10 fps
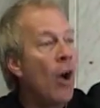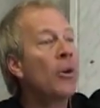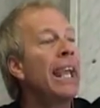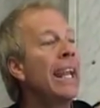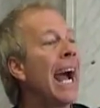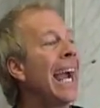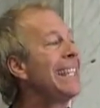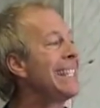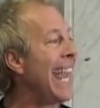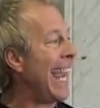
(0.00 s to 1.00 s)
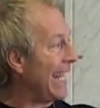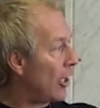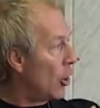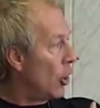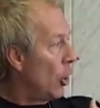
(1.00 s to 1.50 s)
How can I
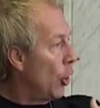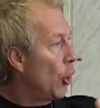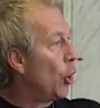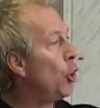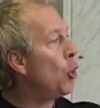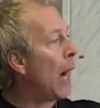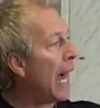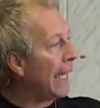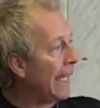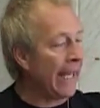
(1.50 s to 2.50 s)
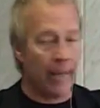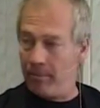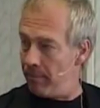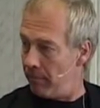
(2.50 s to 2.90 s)
take who I am?